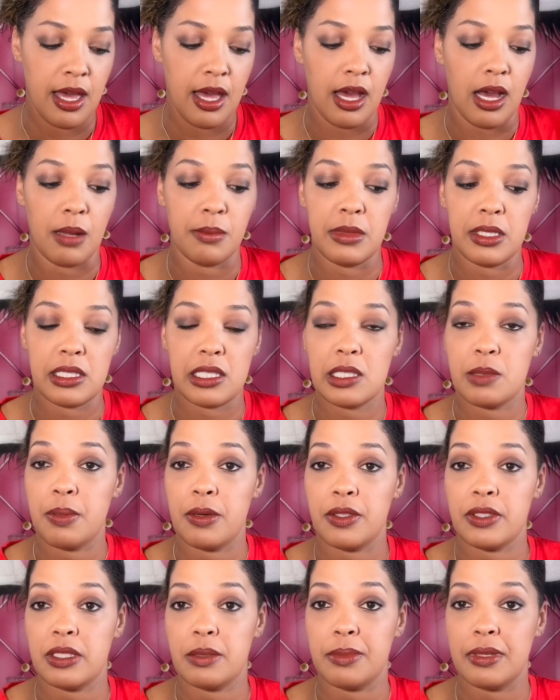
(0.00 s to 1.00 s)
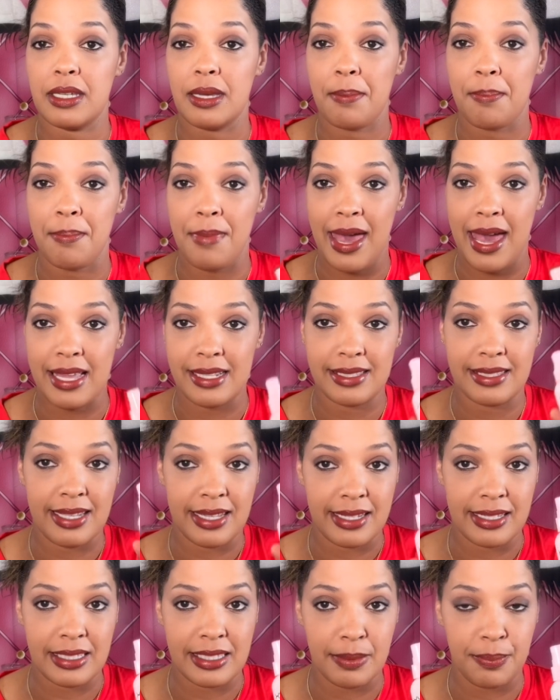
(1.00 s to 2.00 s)
This is supposed to be a matte
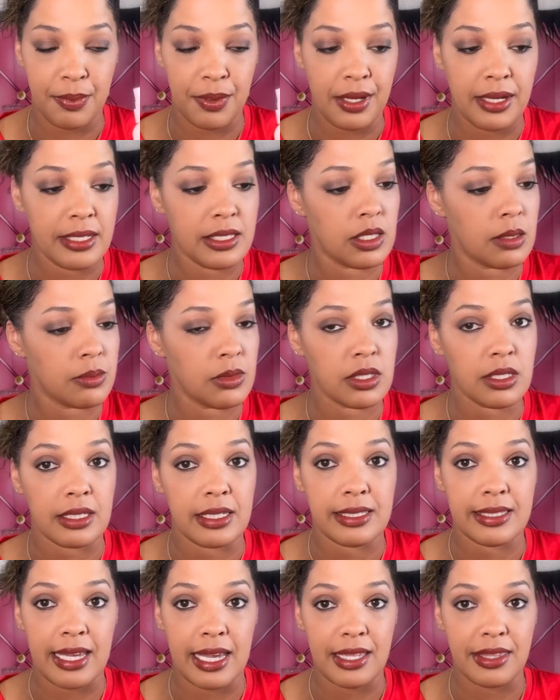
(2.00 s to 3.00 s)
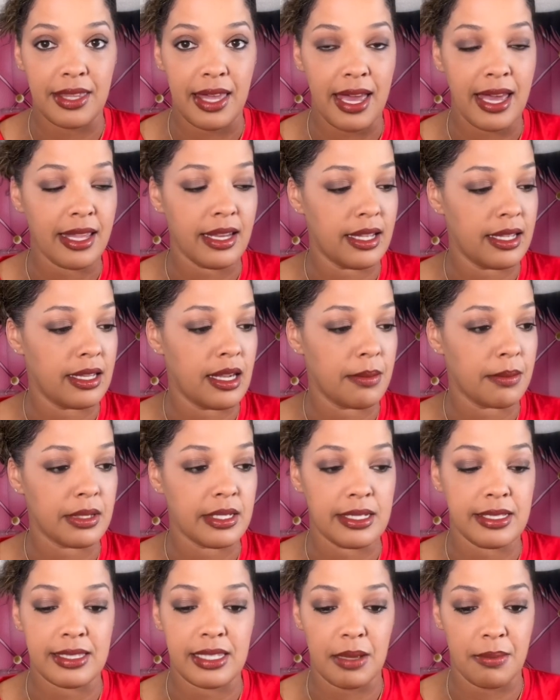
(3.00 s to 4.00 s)
setting spray, so I'm just gonna take that and I'm
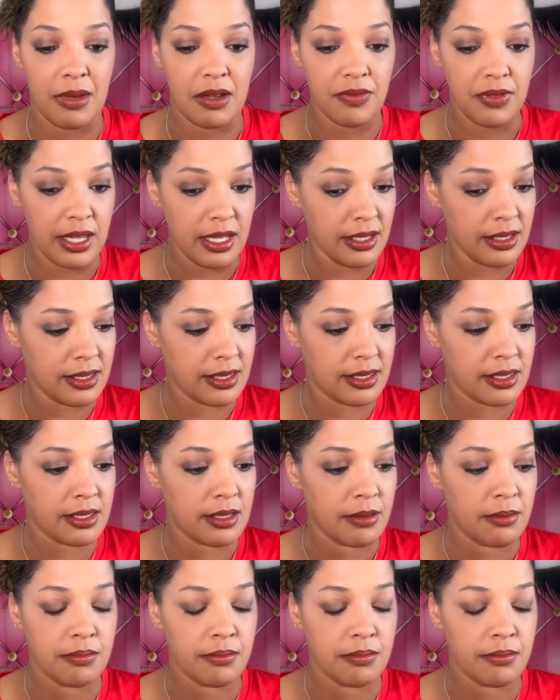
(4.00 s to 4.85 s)
gonna set my face.